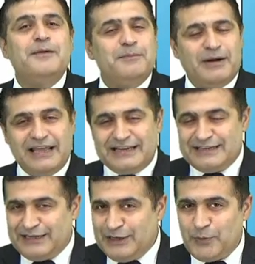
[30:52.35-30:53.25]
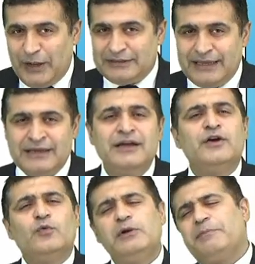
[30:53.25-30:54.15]
But I can tell you one thing,
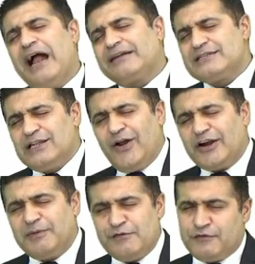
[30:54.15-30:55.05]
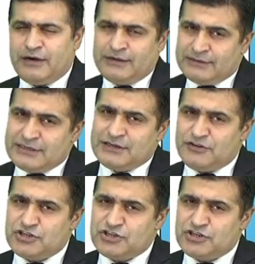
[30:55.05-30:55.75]
we'll practice a lot, my friend, in this revision